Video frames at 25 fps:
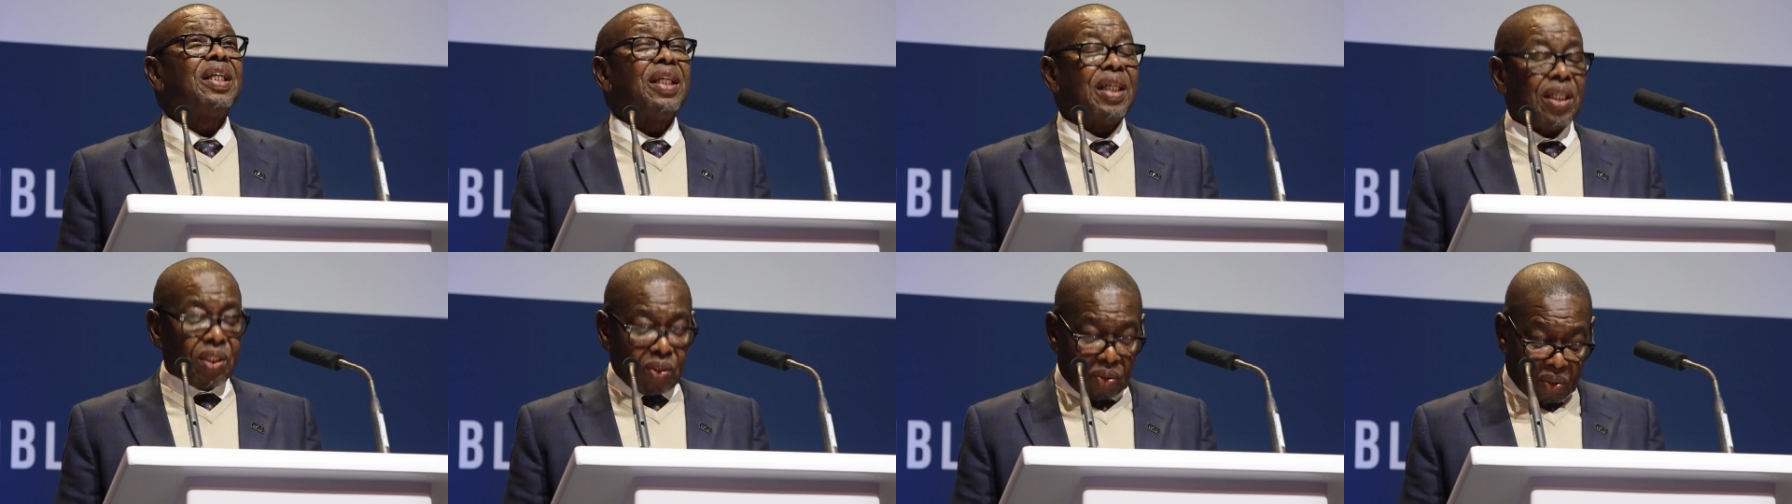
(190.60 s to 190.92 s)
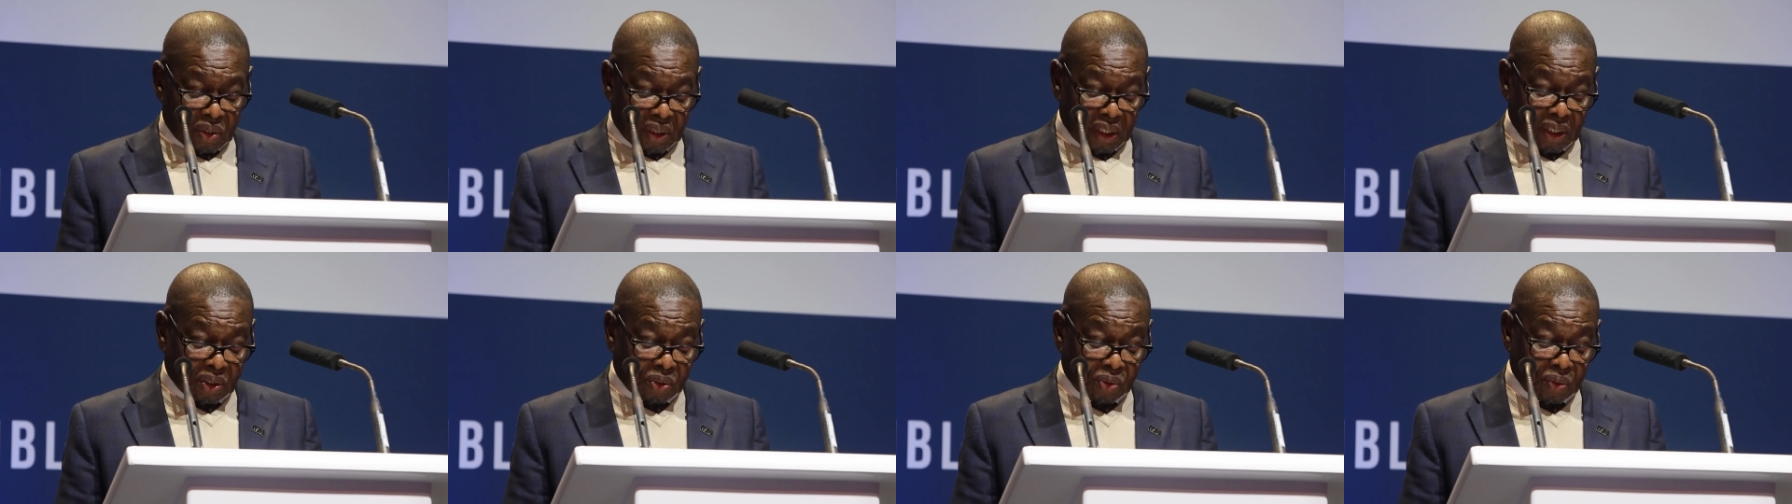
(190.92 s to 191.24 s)
in
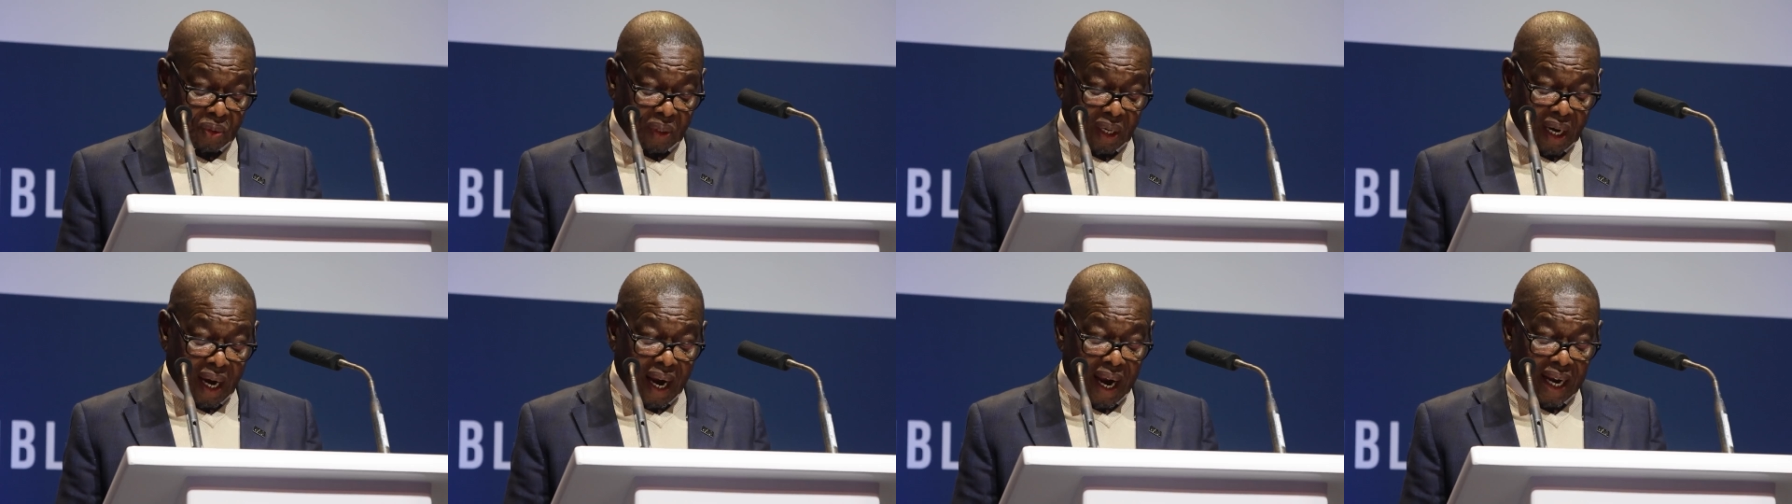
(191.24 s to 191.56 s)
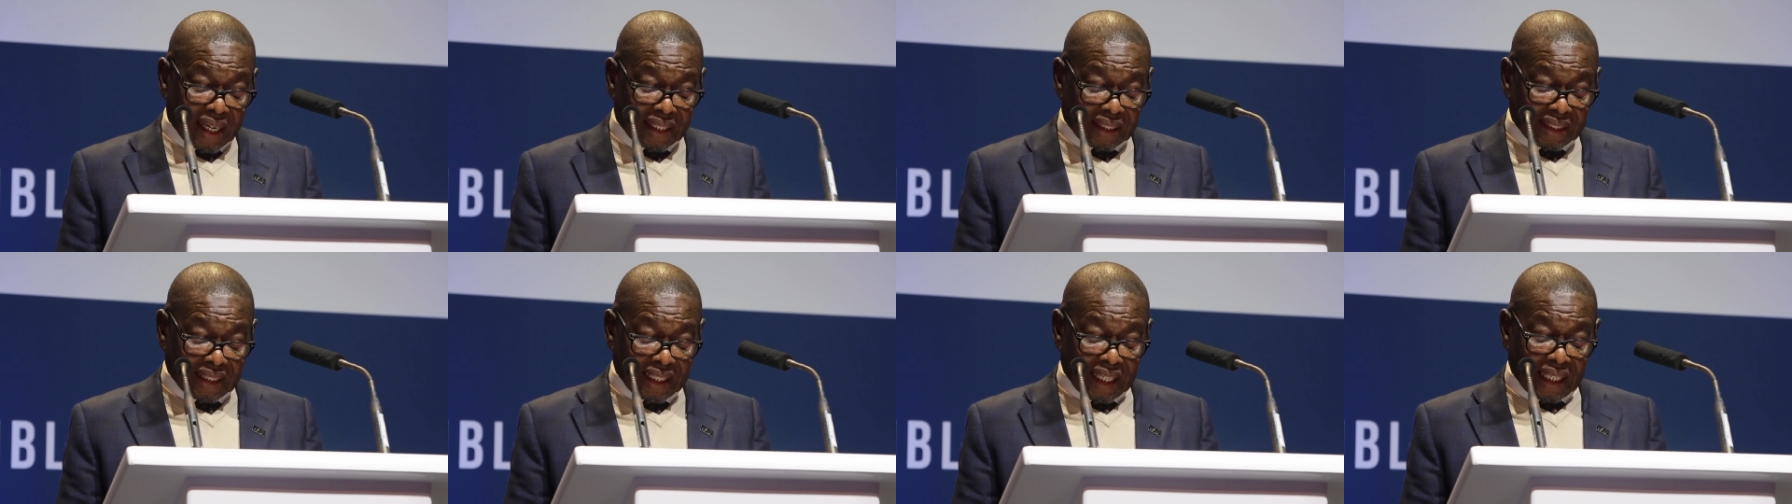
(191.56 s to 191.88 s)
order to
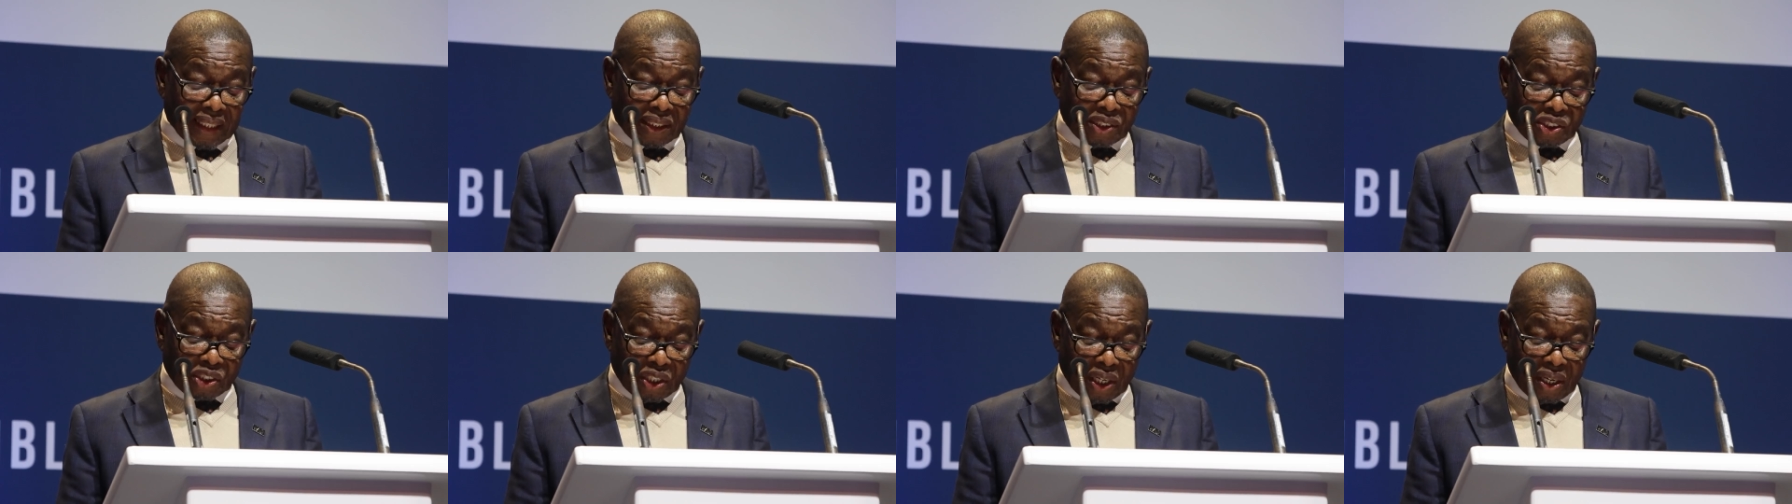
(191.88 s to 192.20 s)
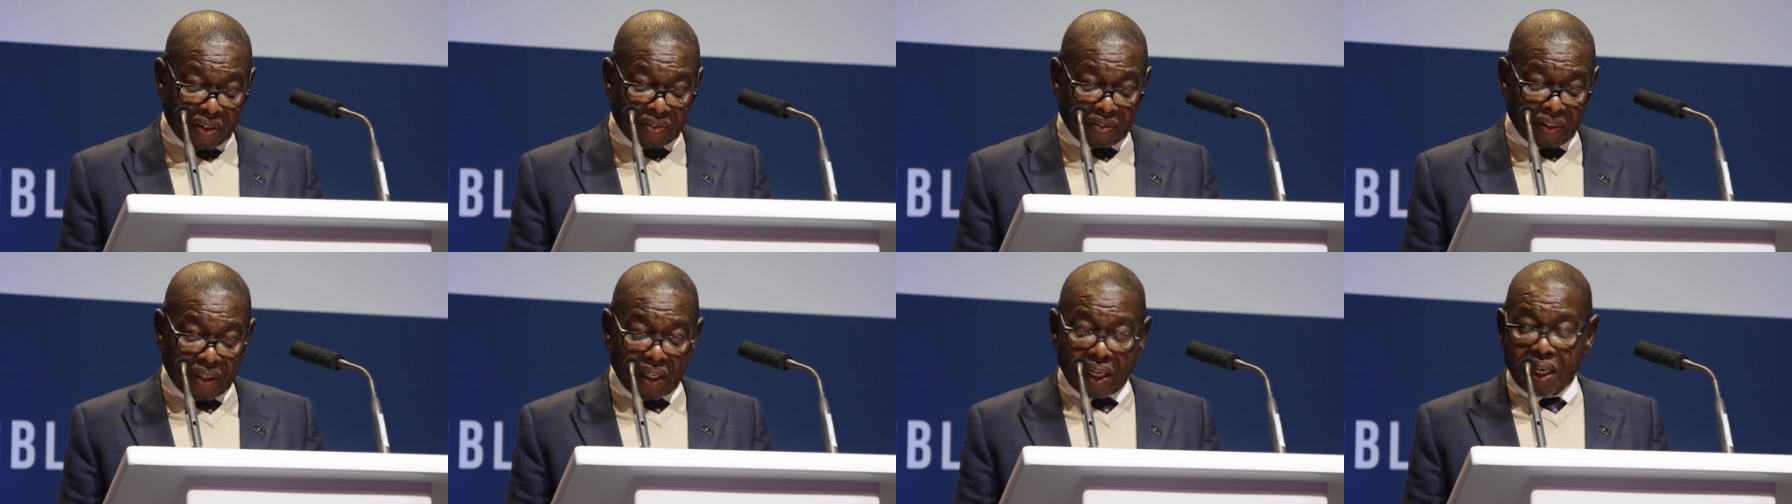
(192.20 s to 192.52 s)
guide their
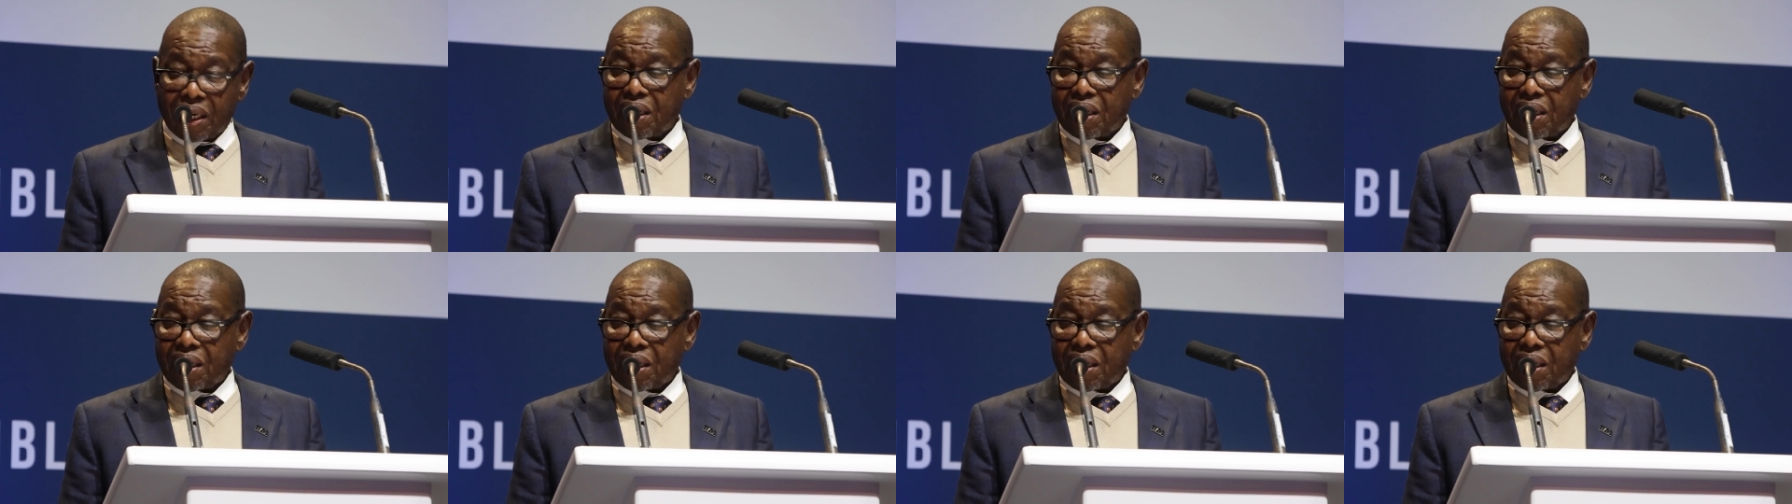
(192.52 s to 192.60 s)
travel